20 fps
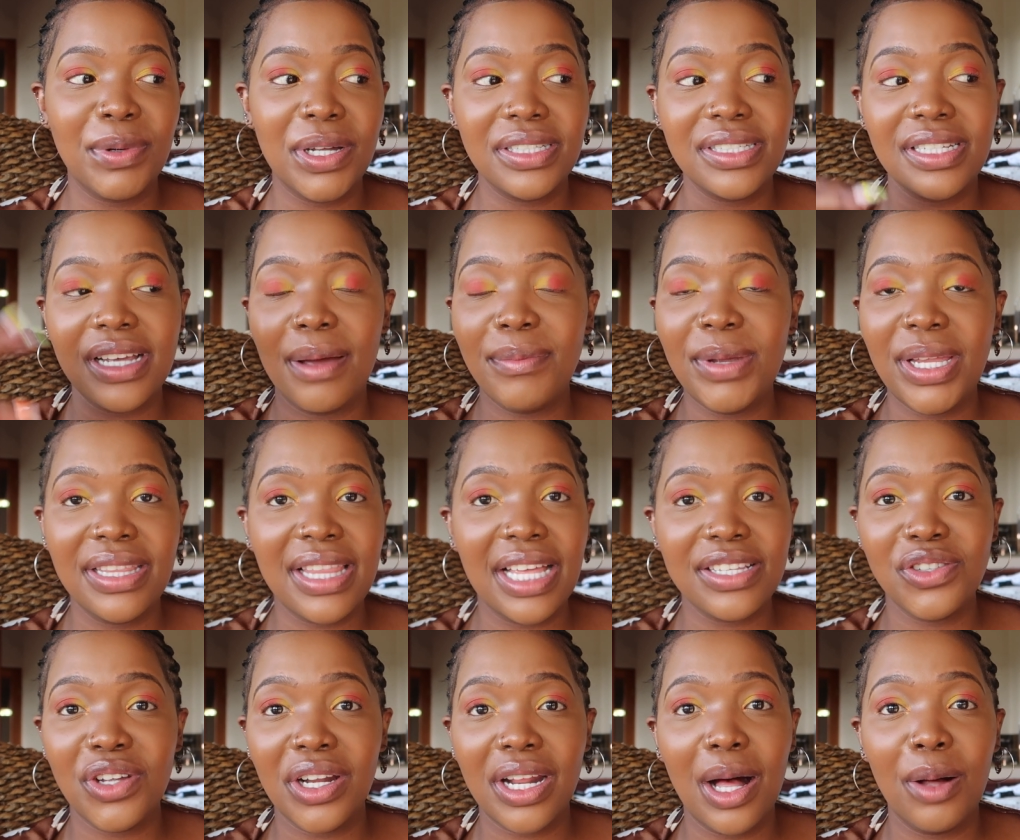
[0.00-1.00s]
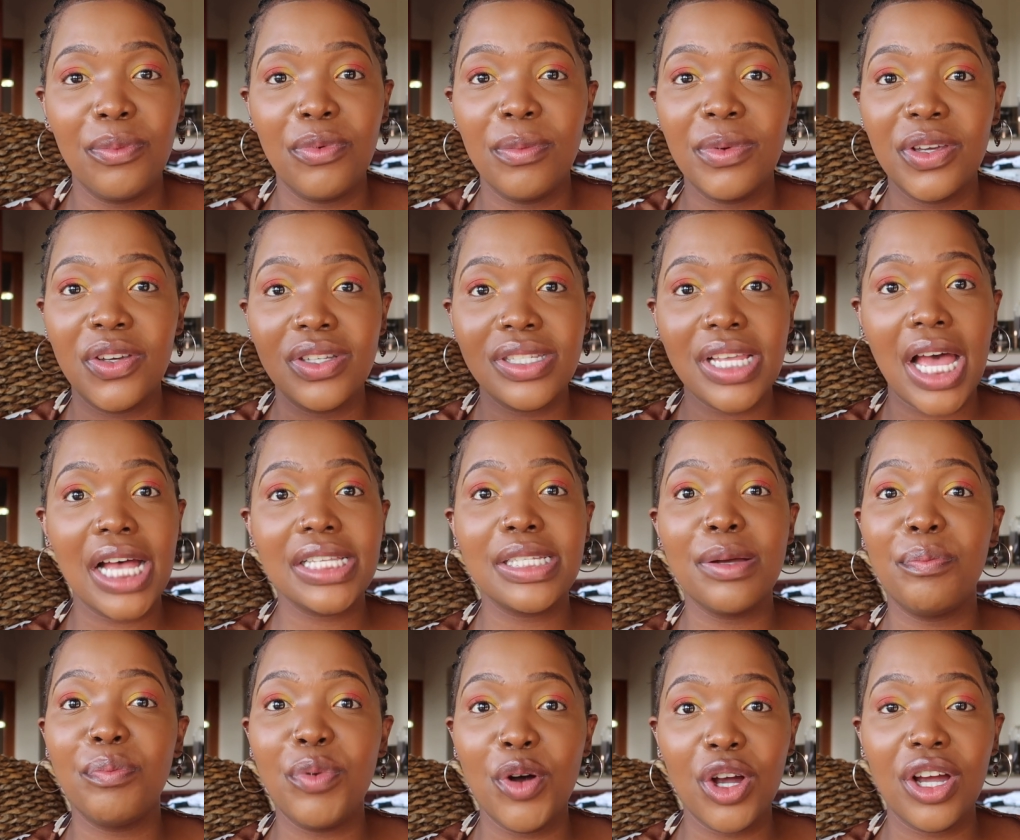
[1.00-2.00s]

But I mean, that's not helpful because as a